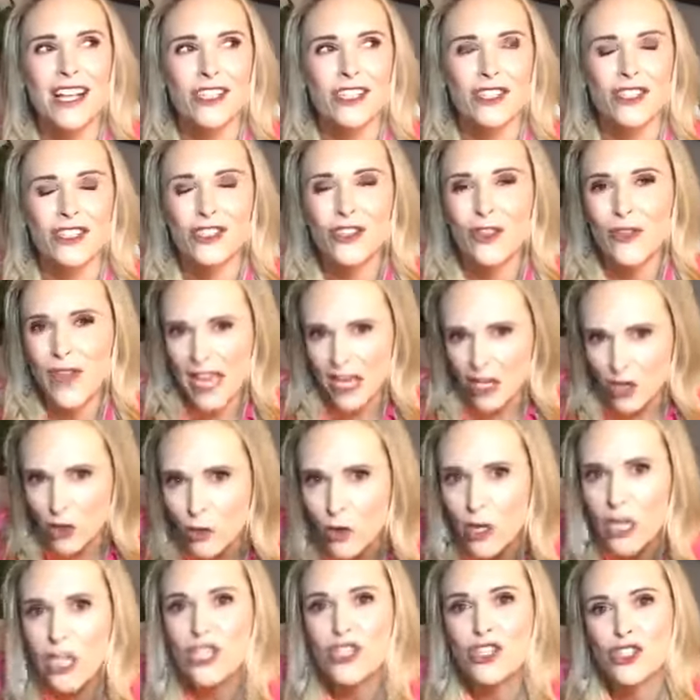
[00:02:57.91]
so that
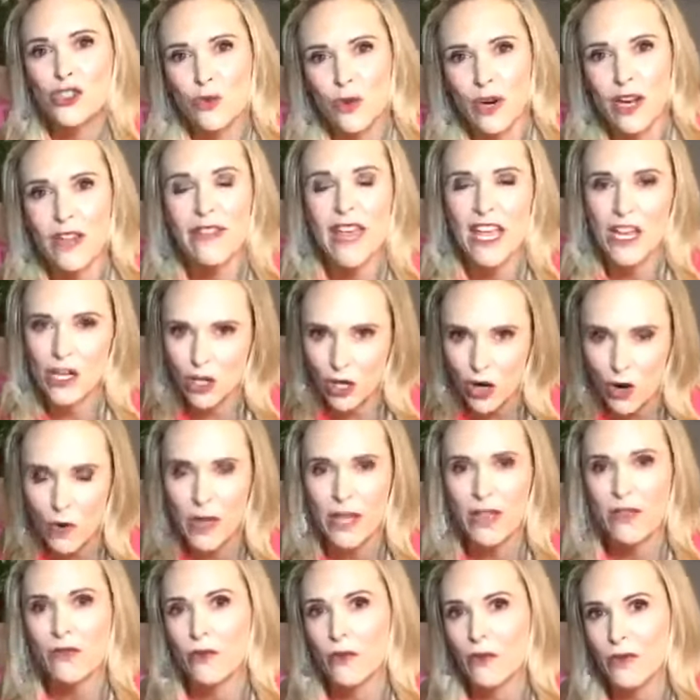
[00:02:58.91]
you're ensuring that you're
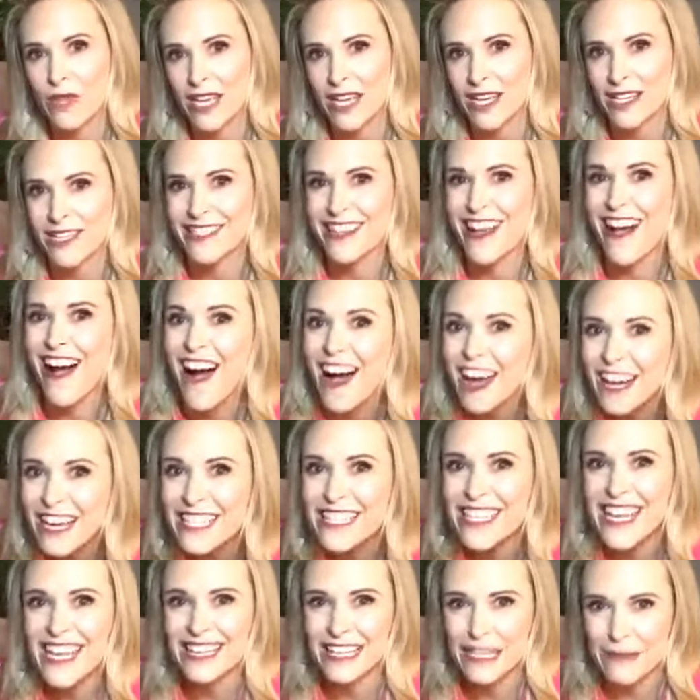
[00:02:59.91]
going through this on a
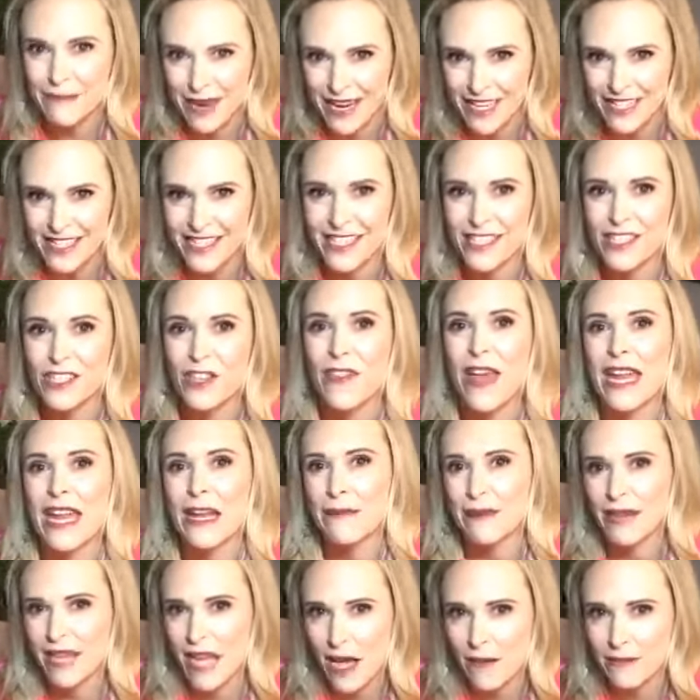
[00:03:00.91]
daily basis so
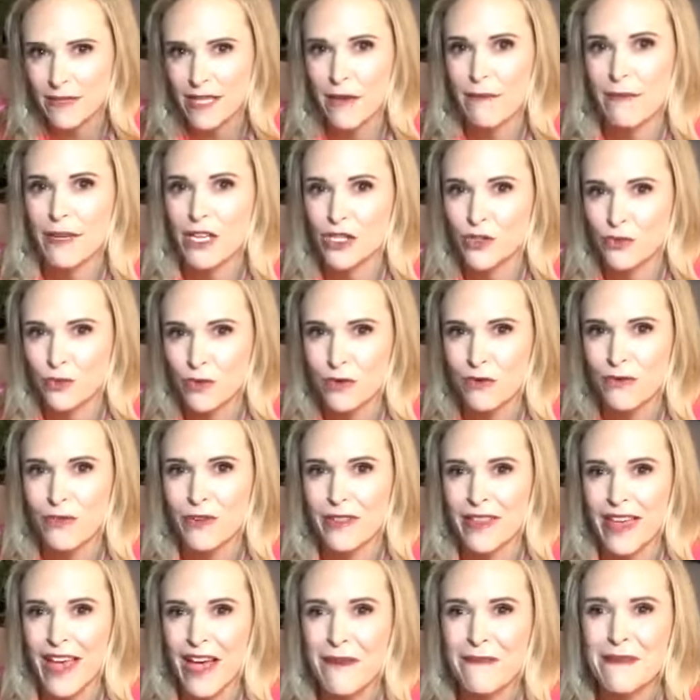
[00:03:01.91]
it becomes habitual for
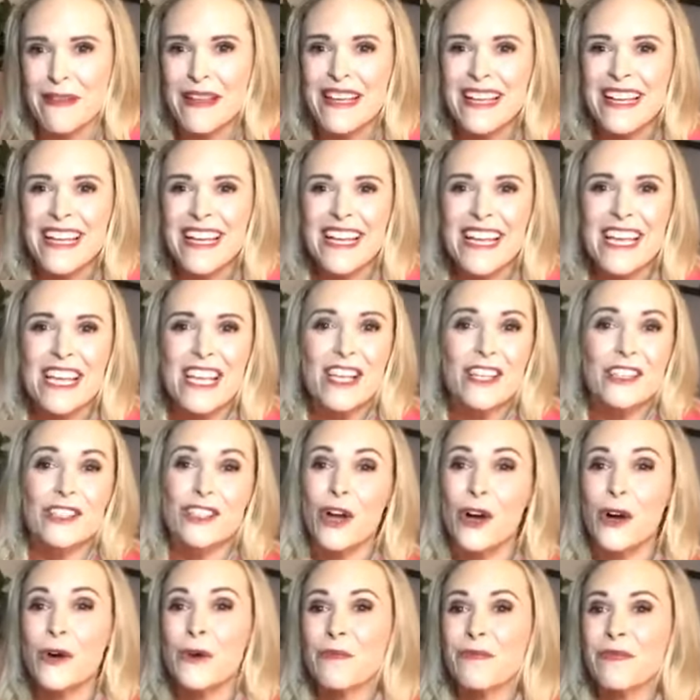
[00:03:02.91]
them.
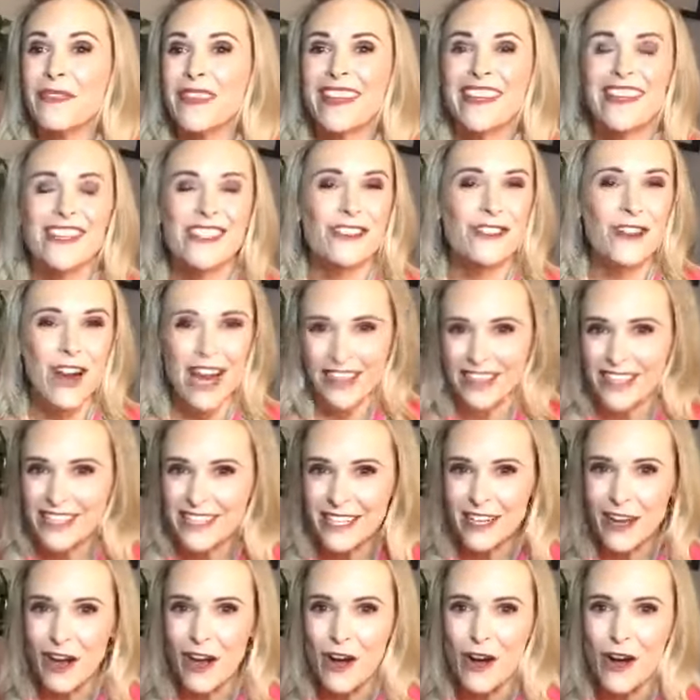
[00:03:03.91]
So try this
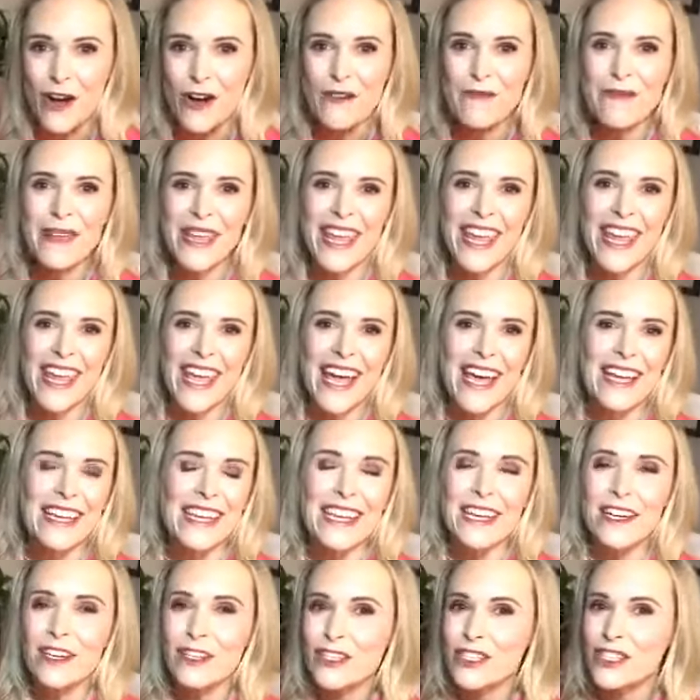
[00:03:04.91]
at home, and
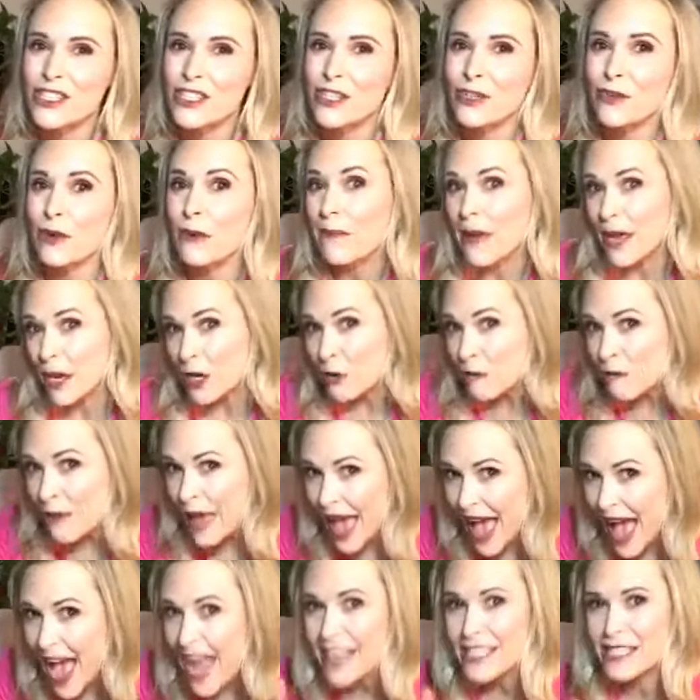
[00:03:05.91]
here's to a better
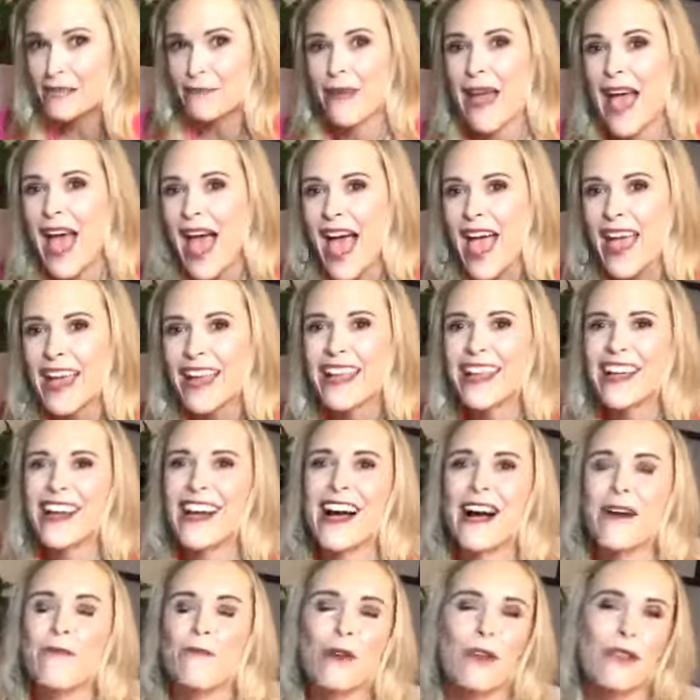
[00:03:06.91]
packed bag
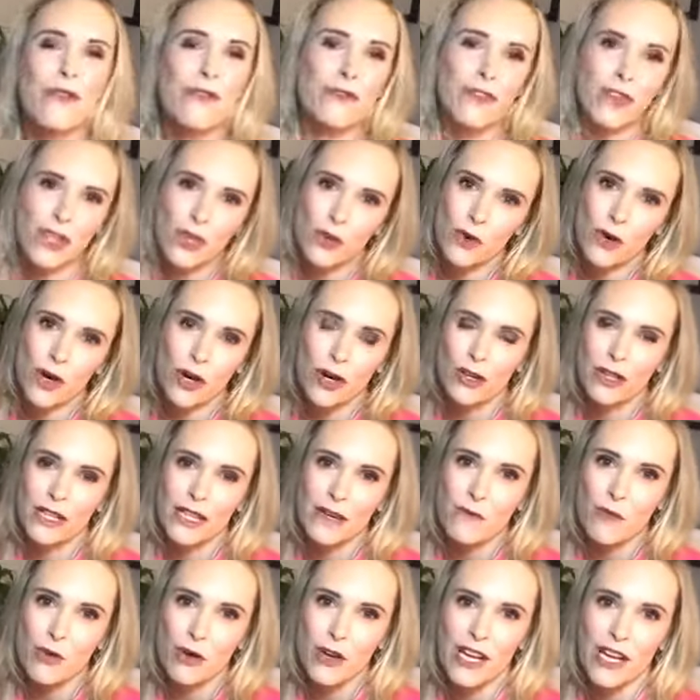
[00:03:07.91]
with fewer
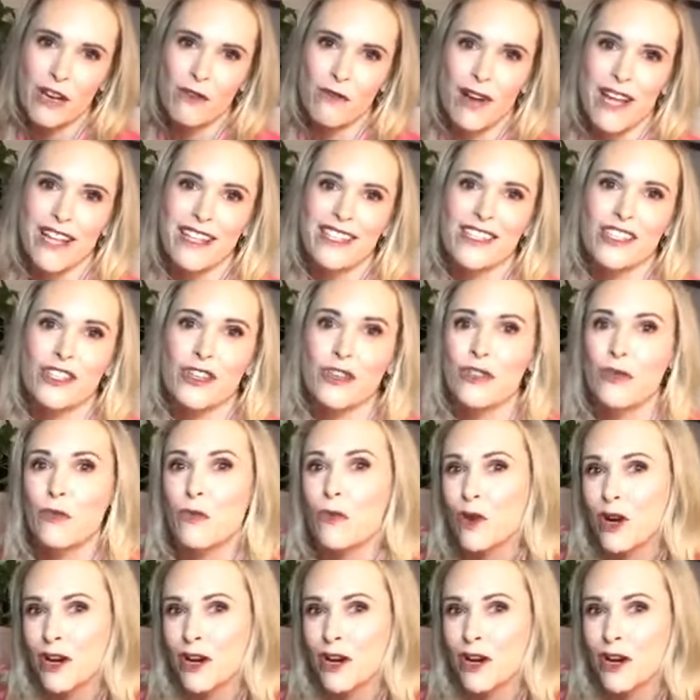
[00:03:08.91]
early morning runs to the